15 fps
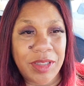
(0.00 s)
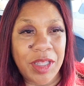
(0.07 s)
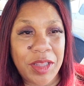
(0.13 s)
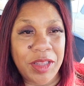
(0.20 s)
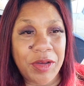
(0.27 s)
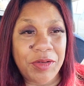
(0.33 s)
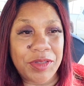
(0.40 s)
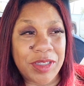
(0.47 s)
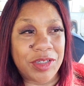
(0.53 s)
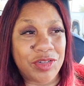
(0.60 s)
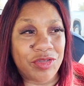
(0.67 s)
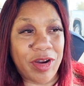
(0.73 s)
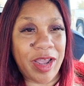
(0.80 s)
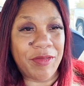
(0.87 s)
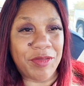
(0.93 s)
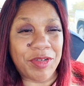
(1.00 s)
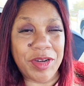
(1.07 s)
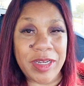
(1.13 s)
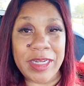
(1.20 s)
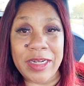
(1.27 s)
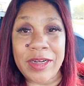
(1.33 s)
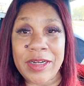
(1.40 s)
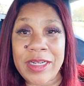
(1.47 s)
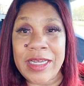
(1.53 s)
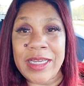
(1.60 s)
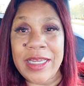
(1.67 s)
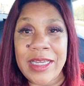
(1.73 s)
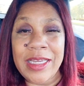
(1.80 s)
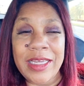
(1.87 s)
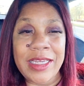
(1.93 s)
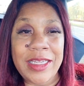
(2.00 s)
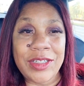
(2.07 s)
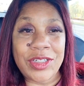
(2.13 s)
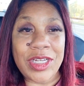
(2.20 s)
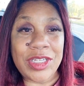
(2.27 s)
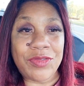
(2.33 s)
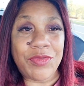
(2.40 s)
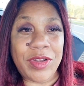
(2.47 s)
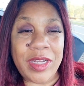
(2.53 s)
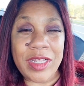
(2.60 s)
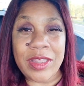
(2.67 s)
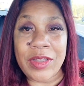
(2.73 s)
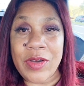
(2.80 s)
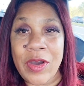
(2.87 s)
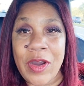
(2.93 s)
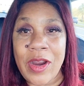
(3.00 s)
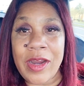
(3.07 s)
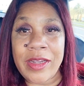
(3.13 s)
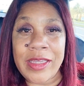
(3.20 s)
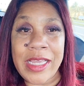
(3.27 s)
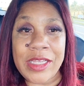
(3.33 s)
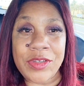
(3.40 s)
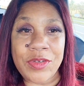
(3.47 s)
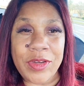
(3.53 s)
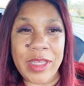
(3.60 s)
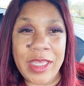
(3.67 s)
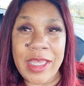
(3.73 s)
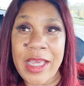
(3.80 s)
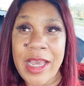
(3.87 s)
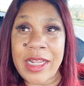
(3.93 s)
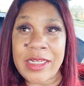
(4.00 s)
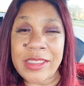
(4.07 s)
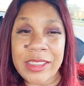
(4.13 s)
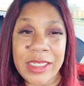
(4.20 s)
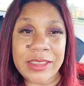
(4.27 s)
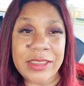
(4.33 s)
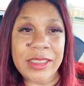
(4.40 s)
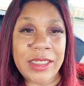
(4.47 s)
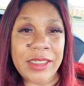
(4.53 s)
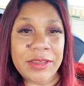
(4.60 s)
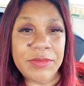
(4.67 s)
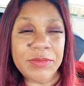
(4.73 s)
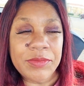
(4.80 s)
There was this driver in there. He just rented the car yesterday. He got a Tesla,